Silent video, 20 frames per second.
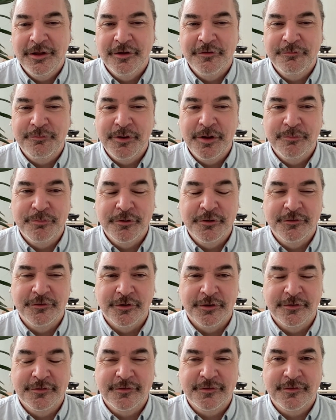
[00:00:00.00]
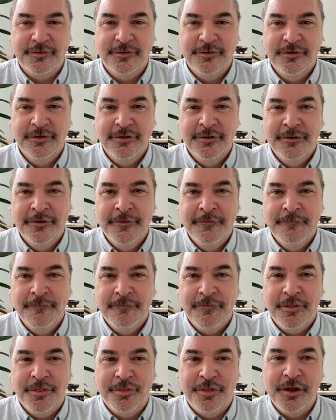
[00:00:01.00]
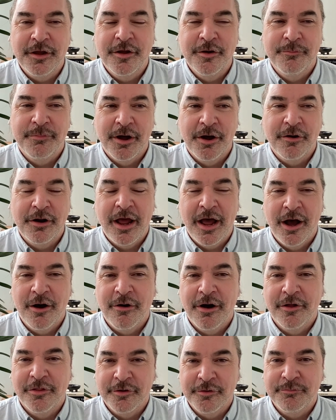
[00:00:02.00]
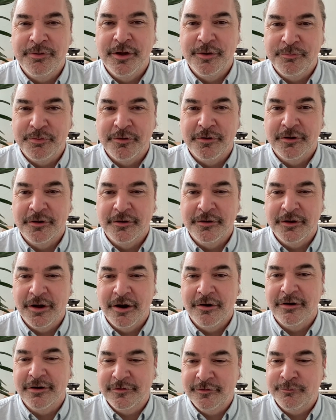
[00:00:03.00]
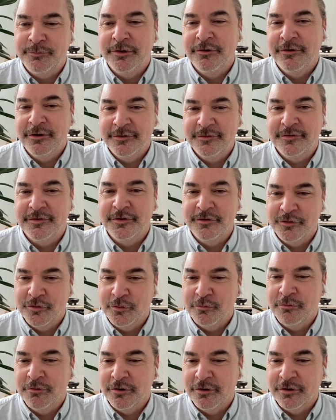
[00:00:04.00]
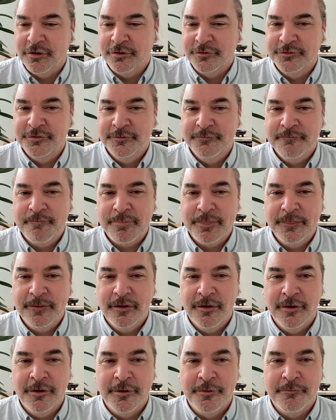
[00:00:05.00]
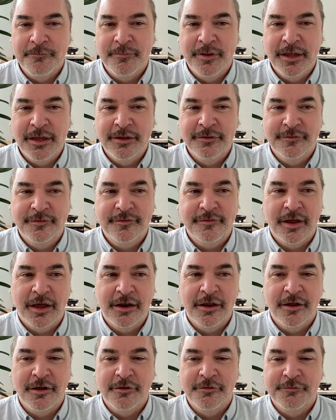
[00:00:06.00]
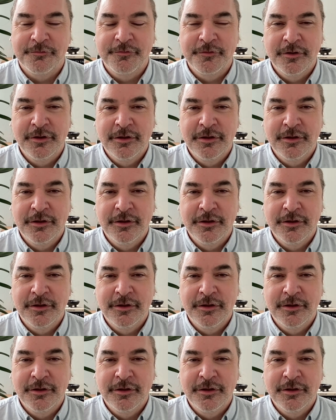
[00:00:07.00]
people just think about how other people are experiencing the world, instead of